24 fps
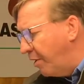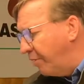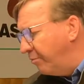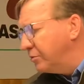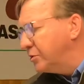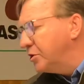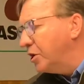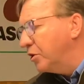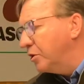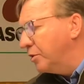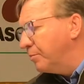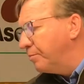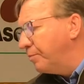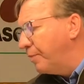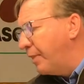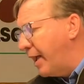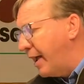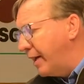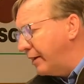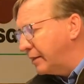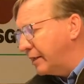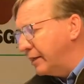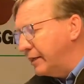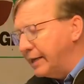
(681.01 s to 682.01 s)
until the
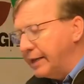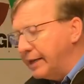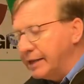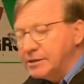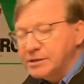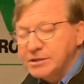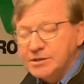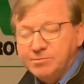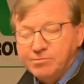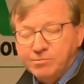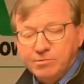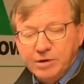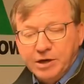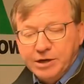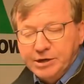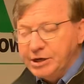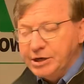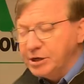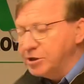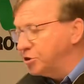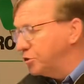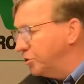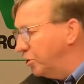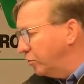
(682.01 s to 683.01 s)
plant can get some
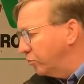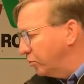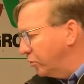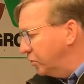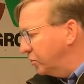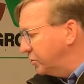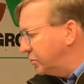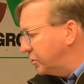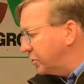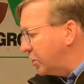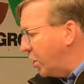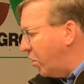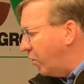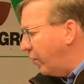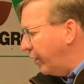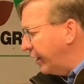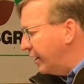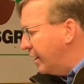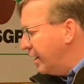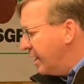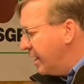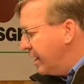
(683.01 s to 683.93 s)
additional roots going.